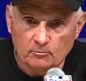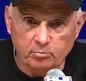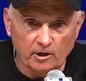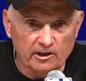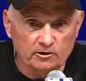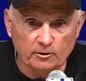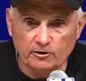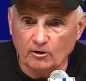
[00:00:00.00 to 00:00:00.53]

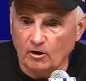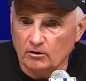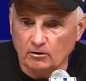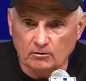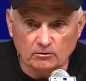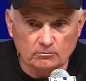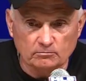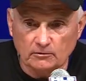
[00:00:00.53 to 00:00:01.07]
Plays with
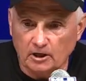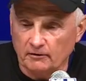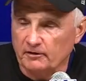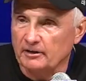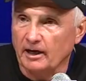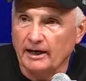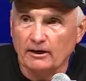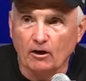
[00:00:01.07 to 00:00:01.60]

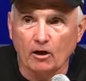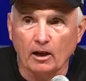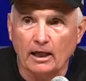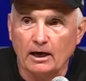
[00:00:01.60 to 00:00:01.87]
every night all